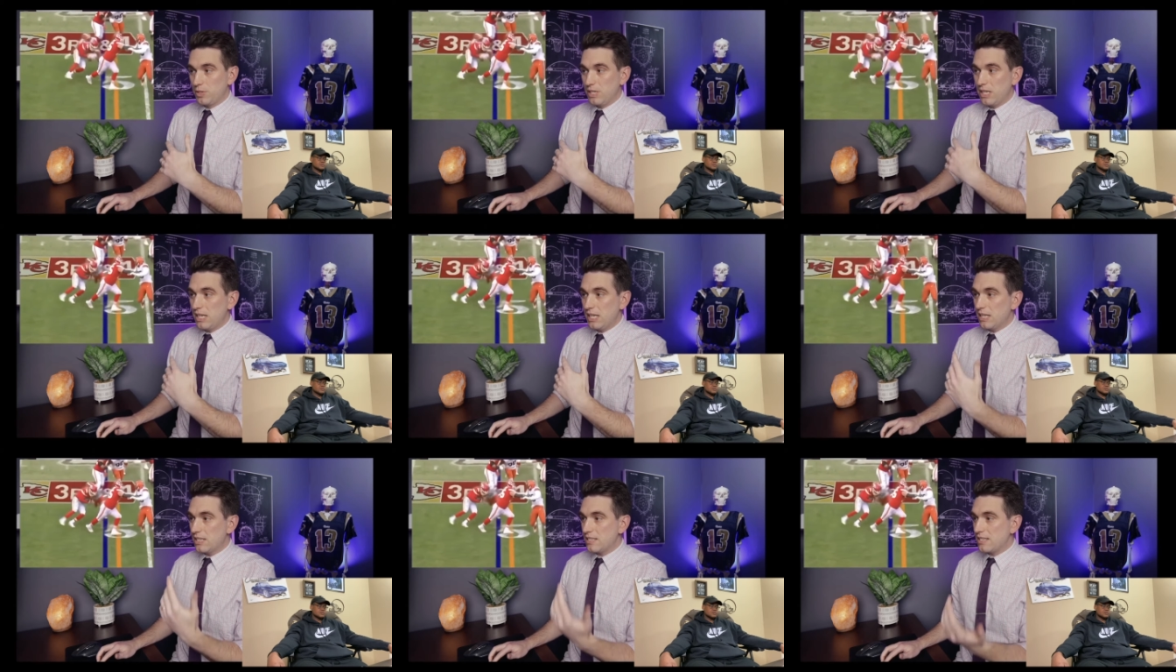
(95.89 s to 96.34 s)

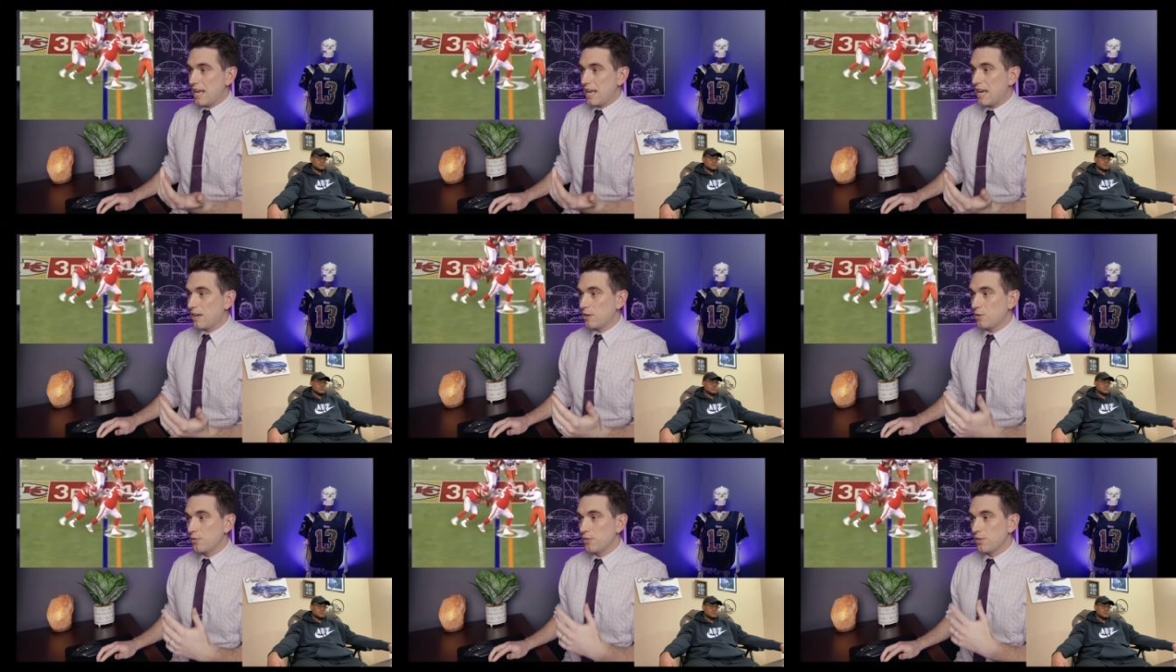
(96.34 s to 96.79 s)
When he gets
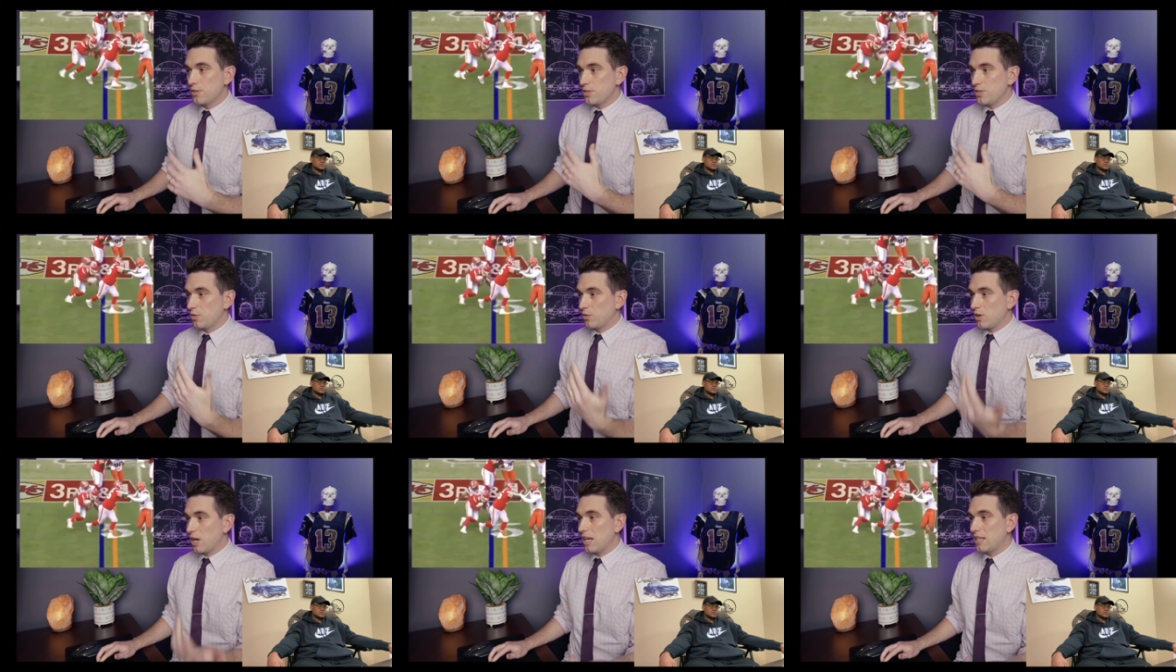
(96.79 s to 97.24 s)
tackled,
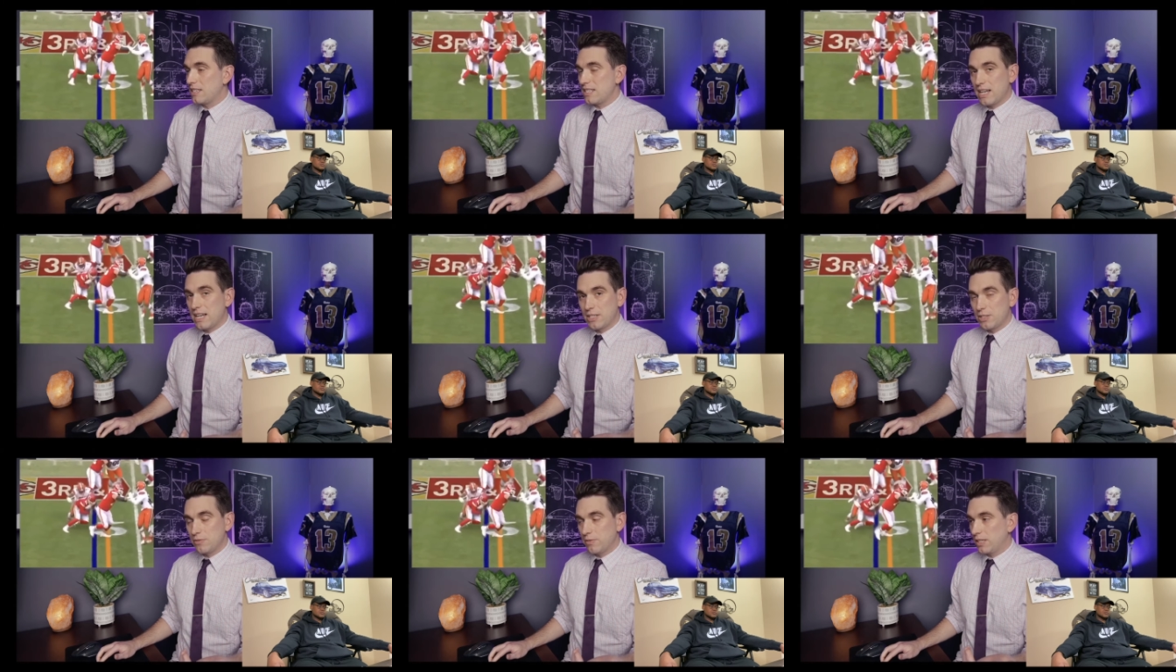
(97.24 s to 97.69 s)
there's no
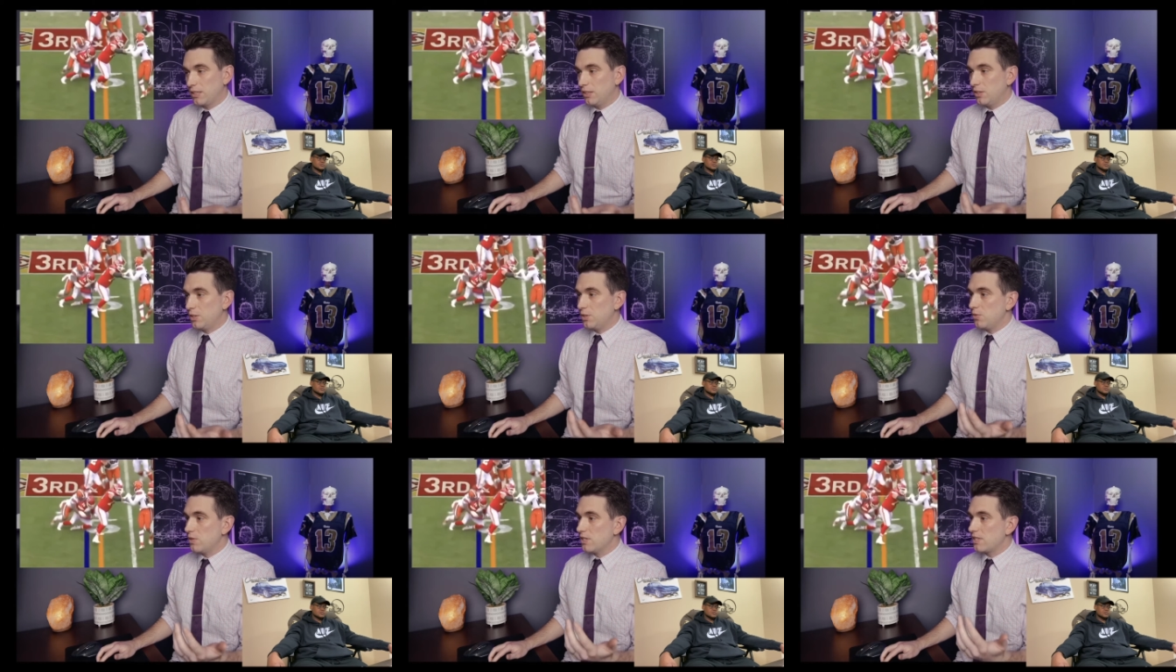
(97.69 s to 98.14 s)
contact
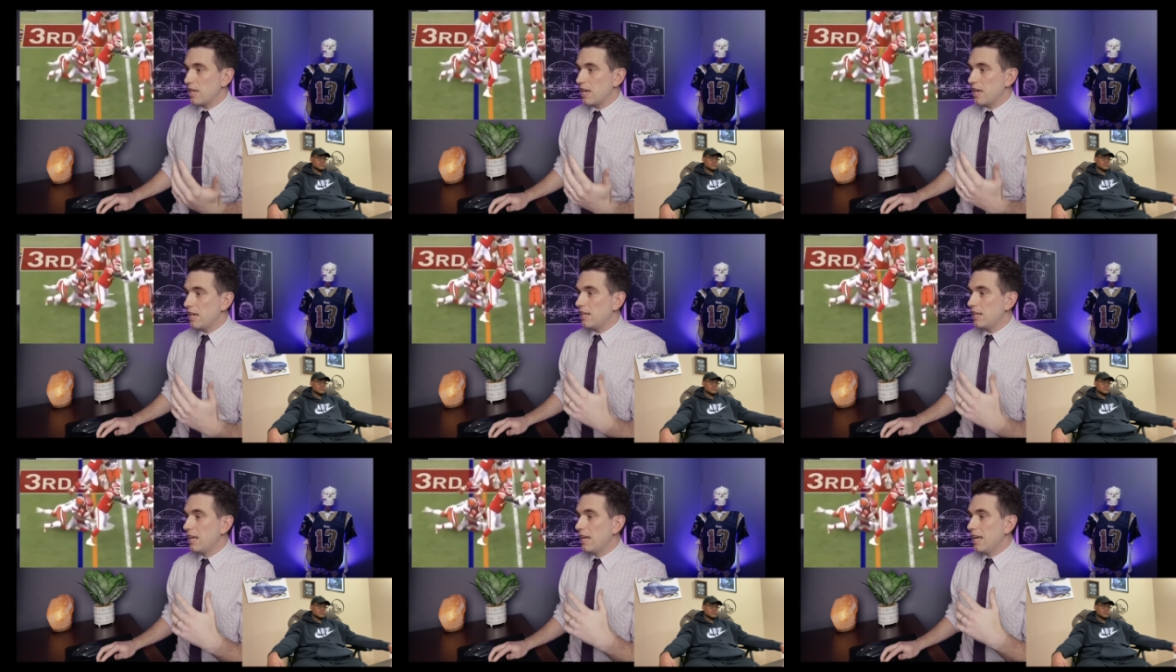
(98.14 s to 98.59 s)
directly to his
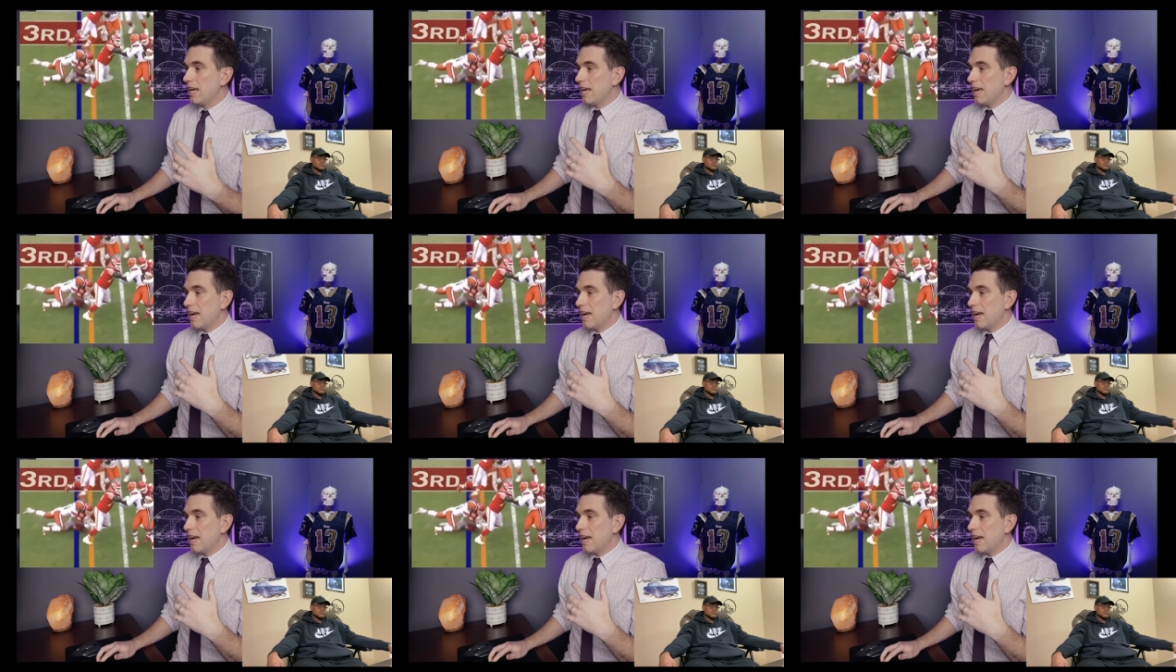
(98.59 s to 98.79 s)
head.